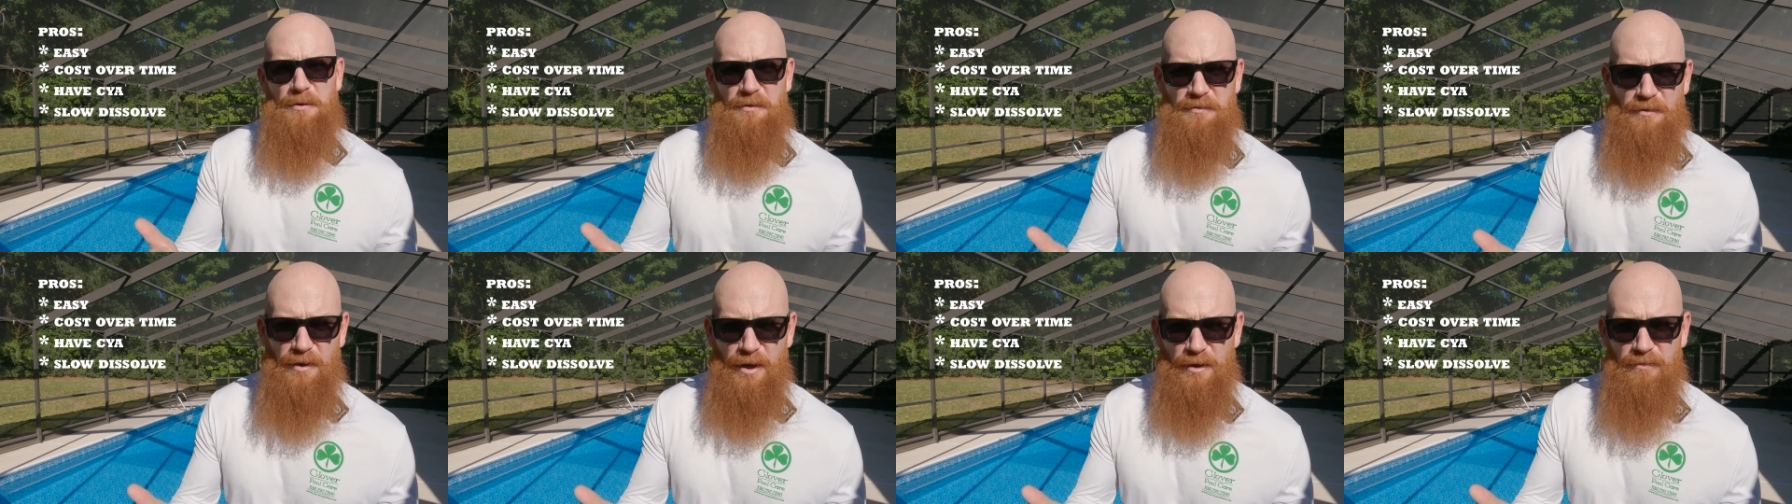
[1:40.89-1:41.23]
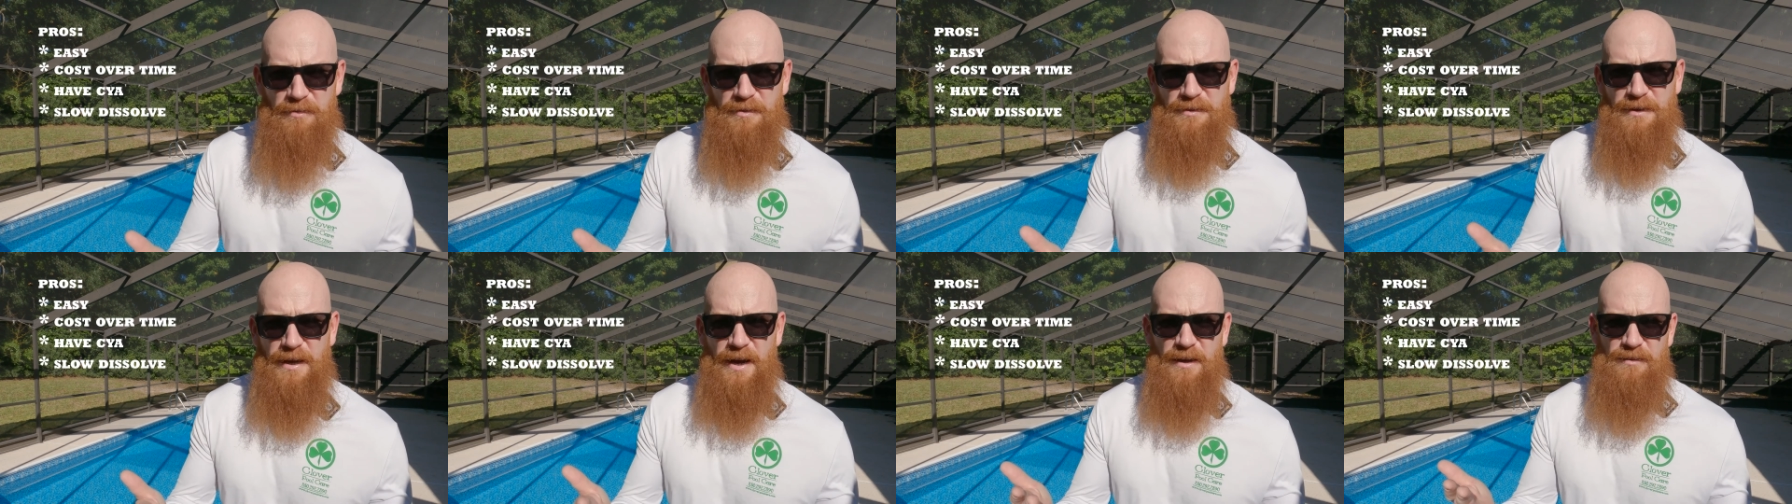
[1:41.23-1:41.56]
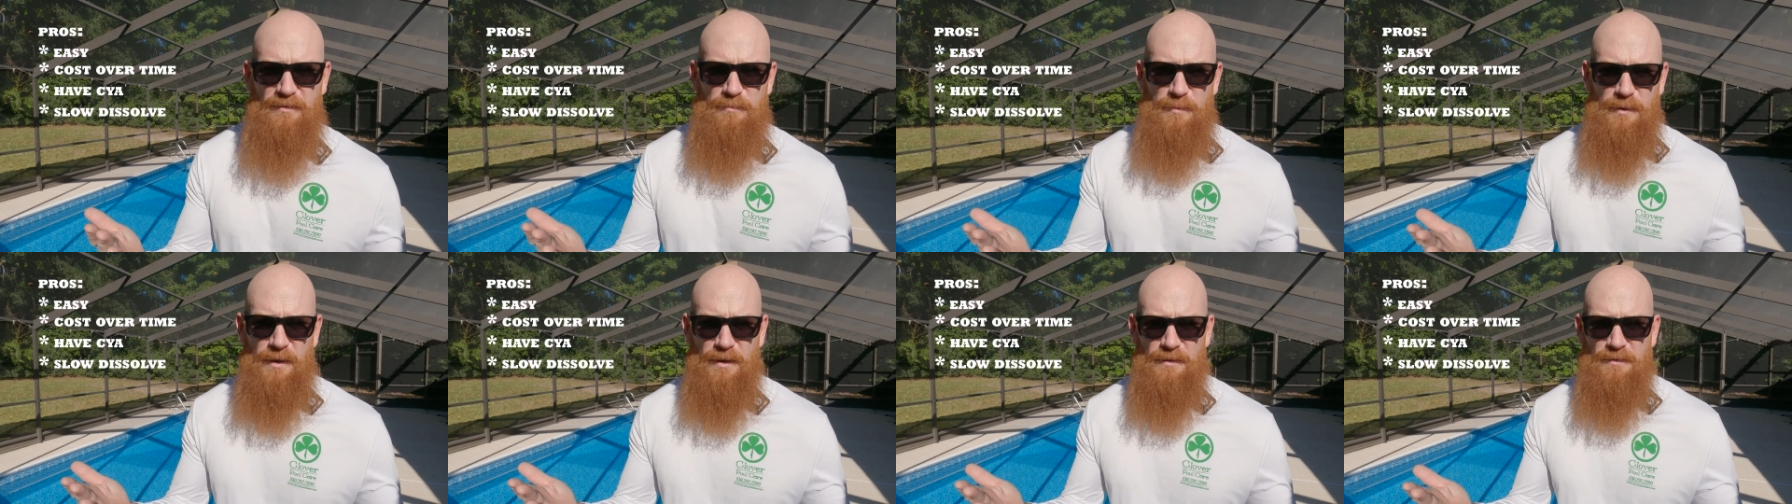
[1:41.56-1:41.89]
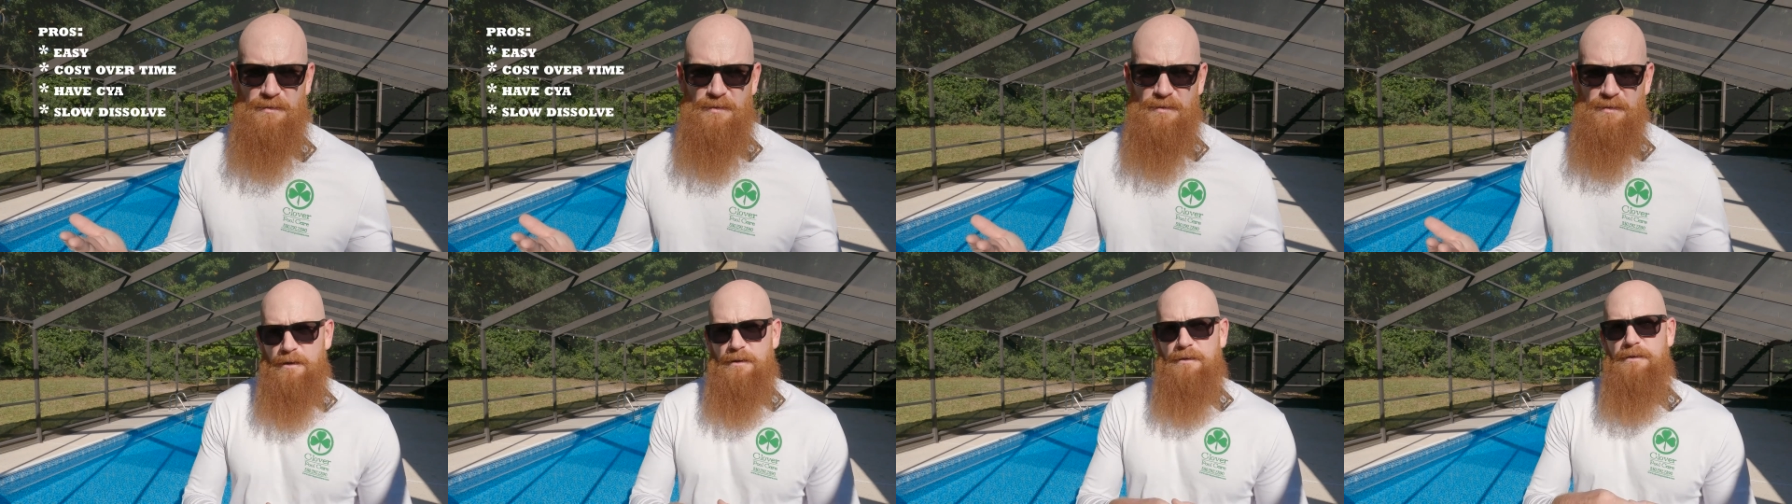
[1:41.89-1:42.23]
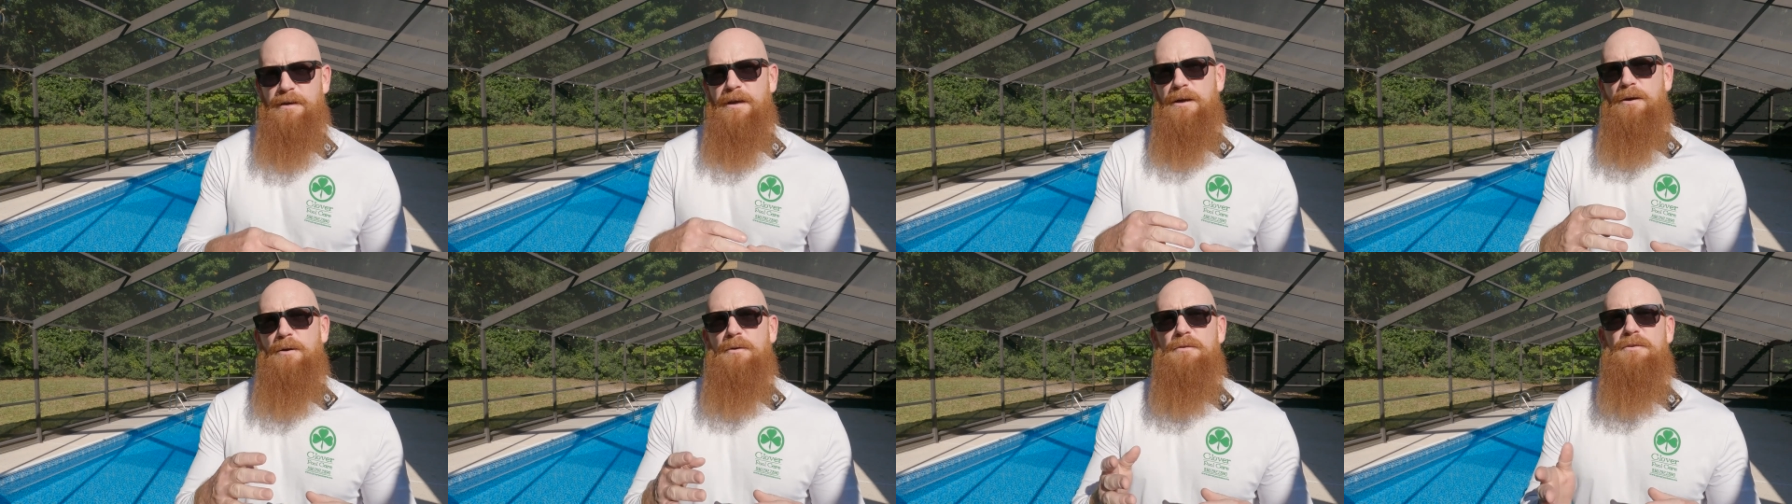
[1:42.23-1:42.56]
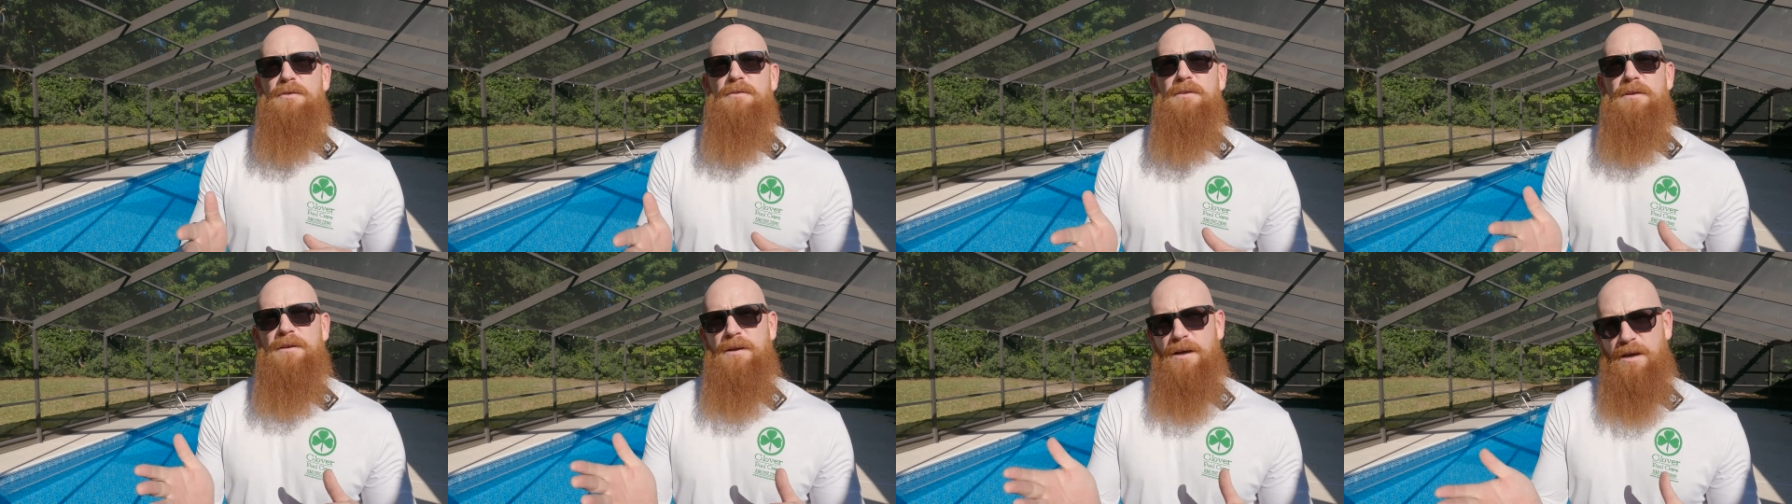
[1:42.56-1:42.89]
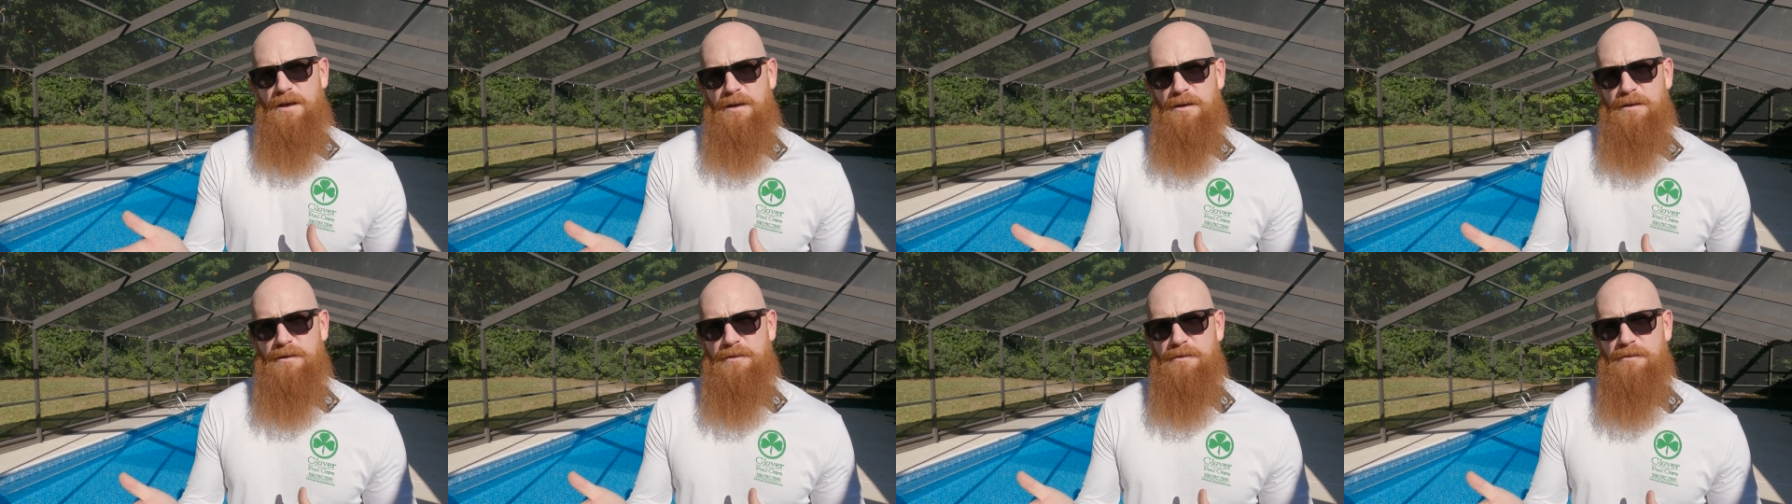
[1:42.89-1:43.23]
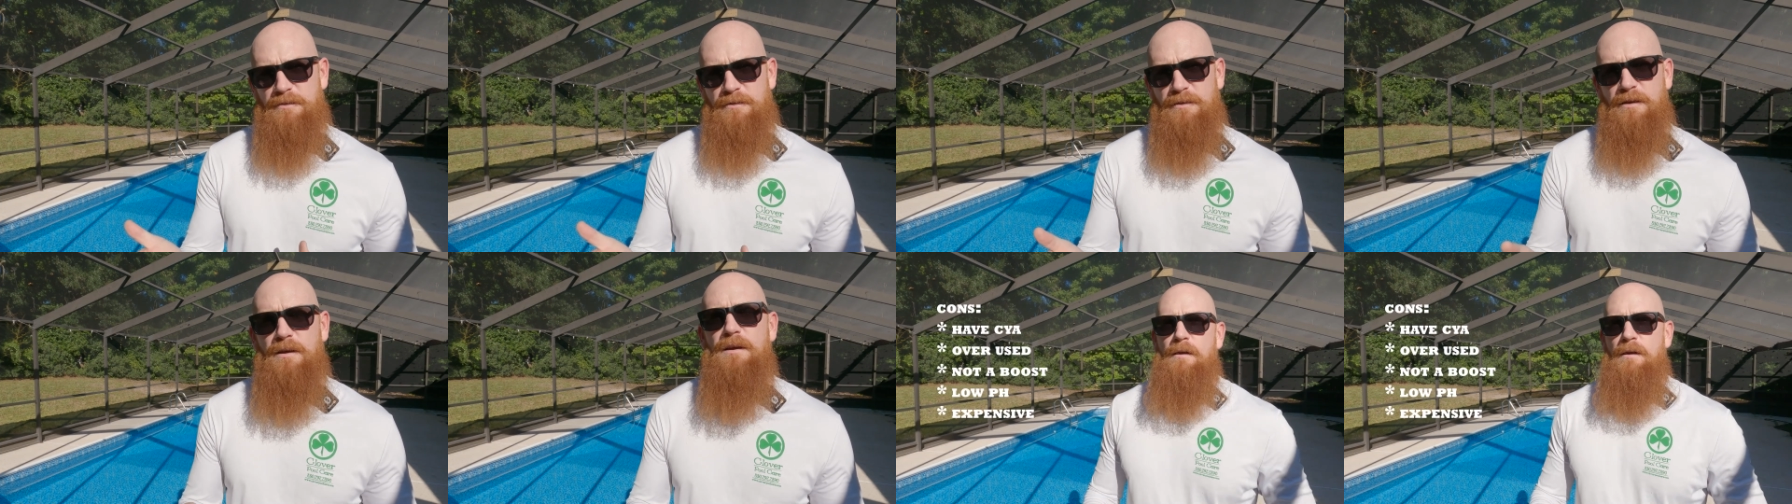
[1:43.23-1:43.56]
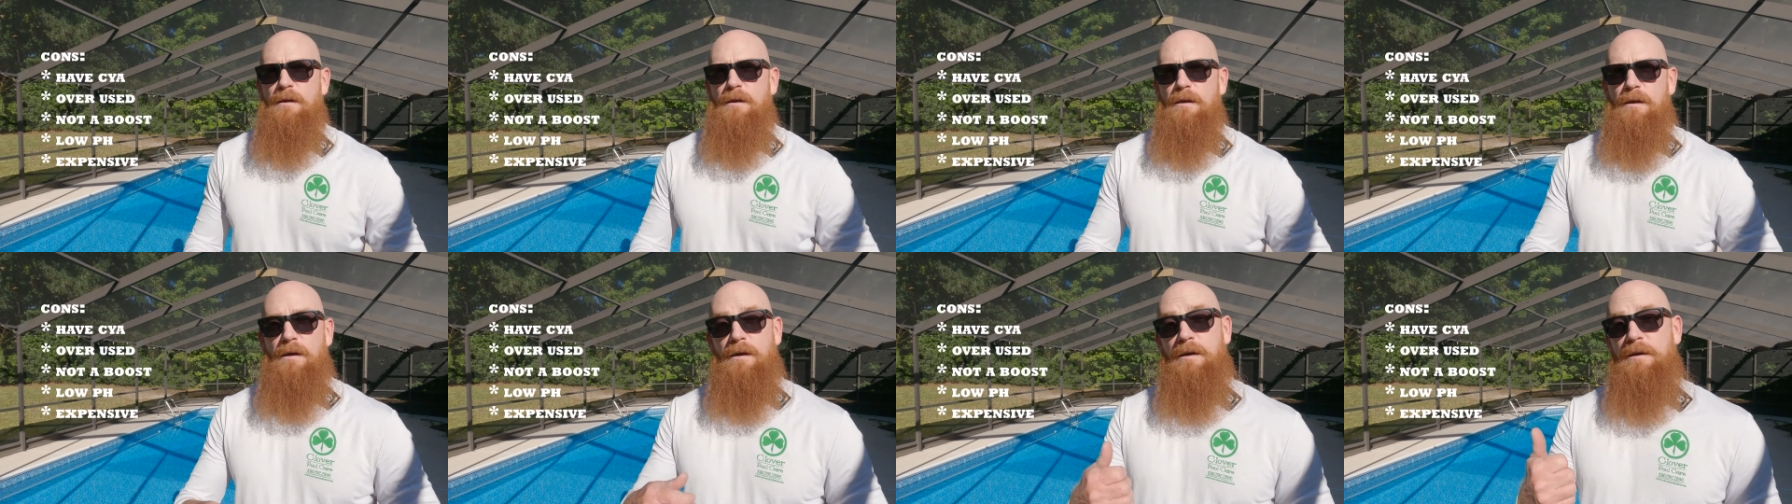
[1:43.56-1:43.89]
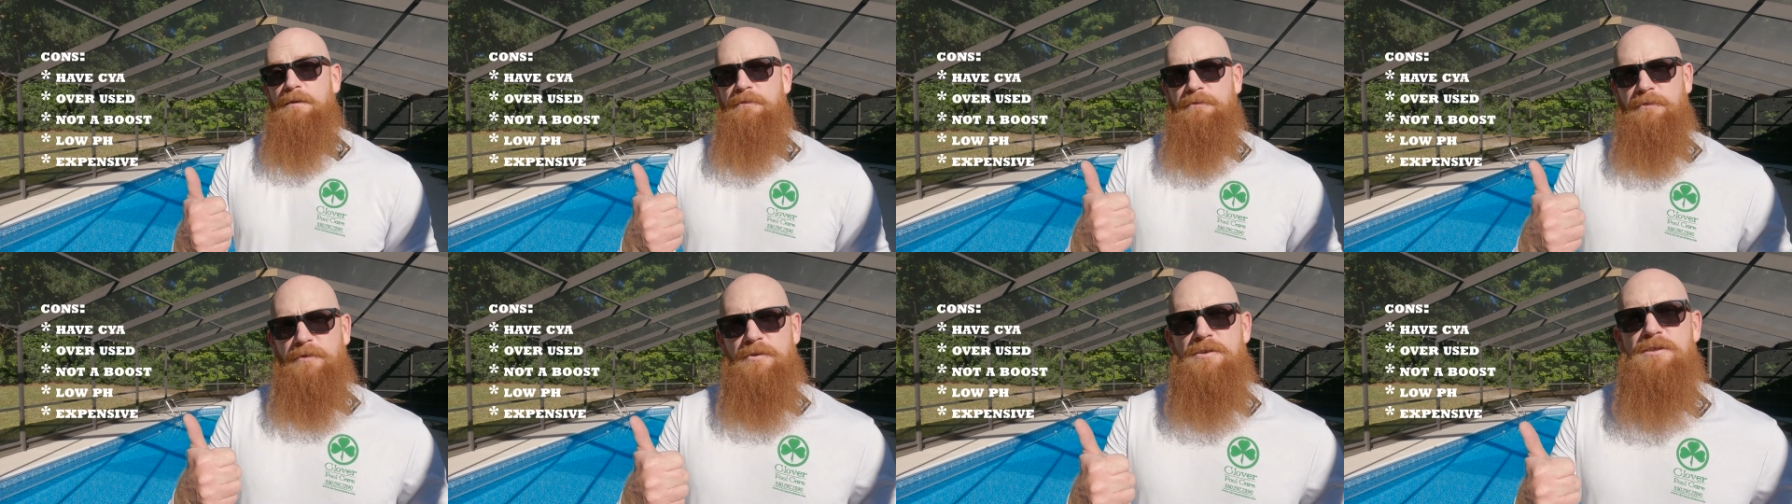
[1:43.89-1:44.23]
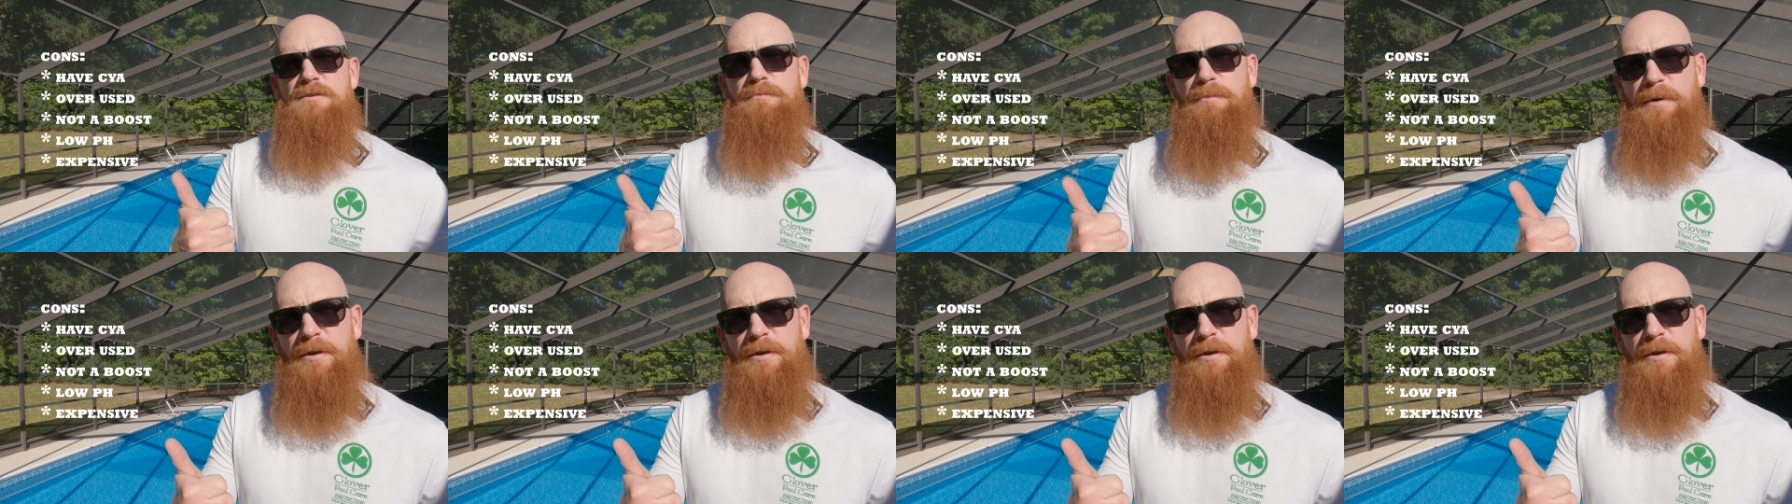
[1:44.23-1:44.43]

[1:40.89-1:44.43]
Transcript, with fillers: dissolving aspect. Now to the cons. All right, first